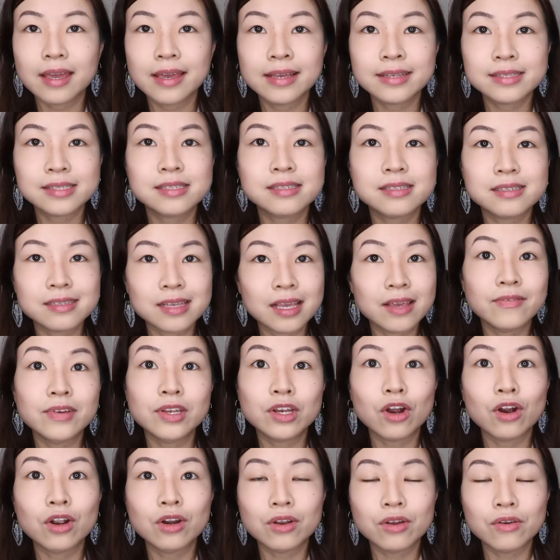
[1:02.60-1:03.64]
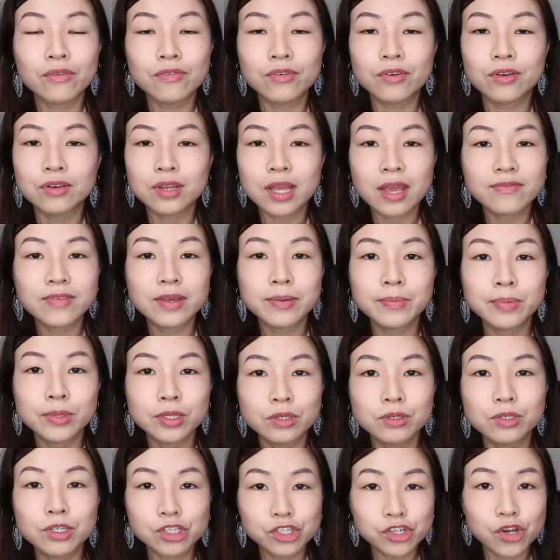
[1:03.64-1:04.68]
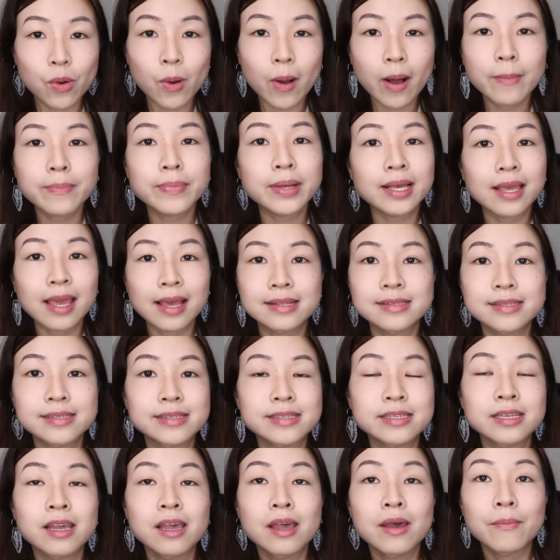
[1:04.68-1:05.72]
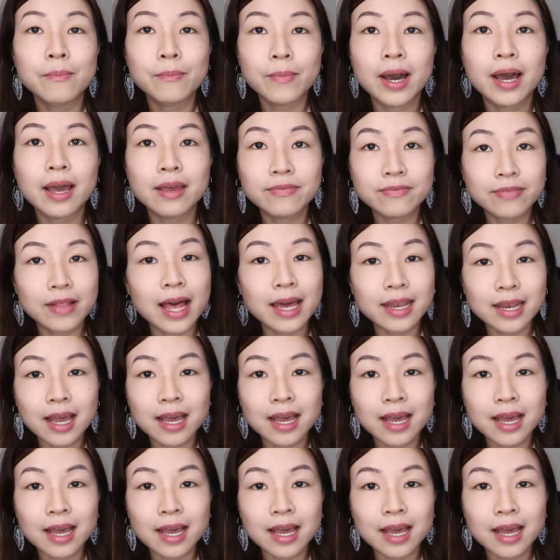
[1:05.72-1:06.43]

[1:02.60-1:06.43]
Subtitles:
it's even harder for navy blue to show up against my flat